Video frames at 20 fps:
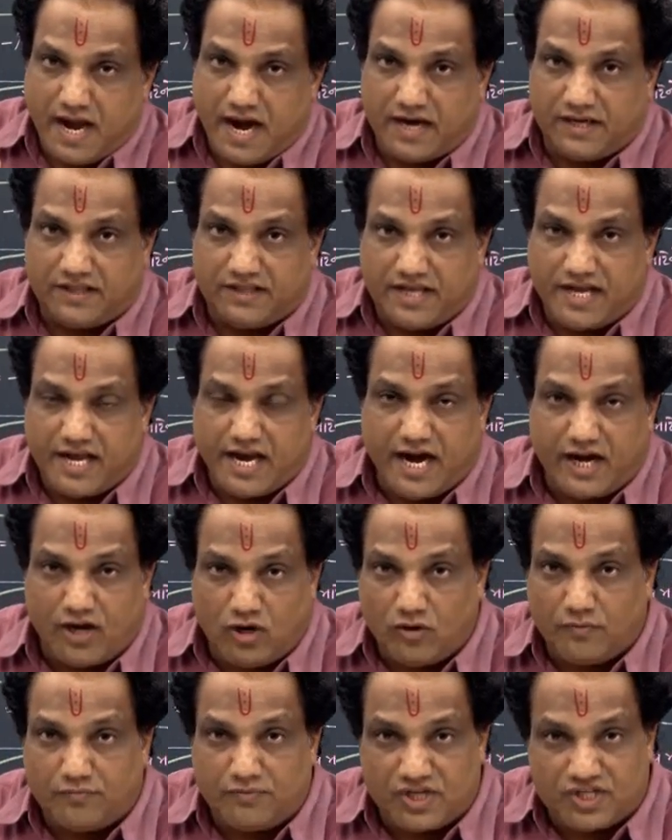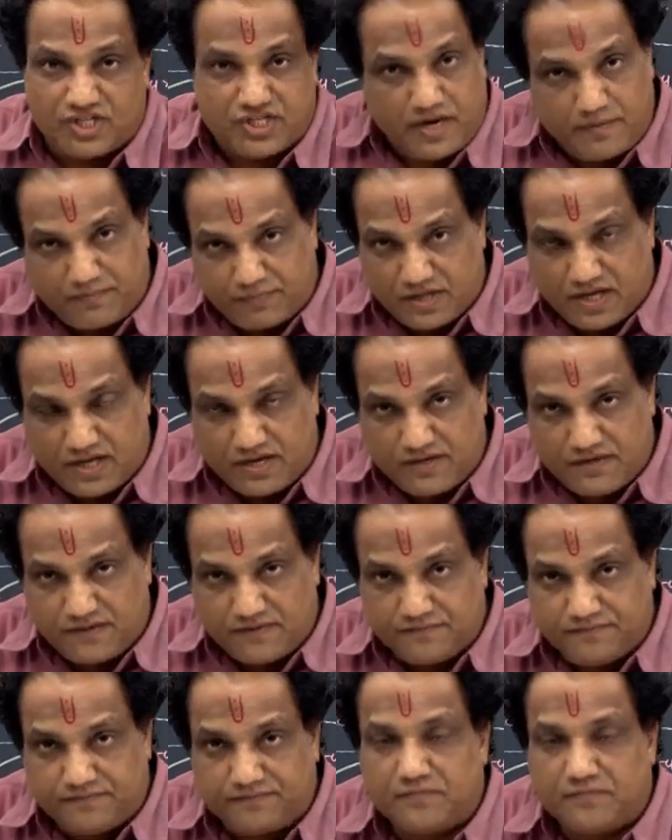At the end of this chapter,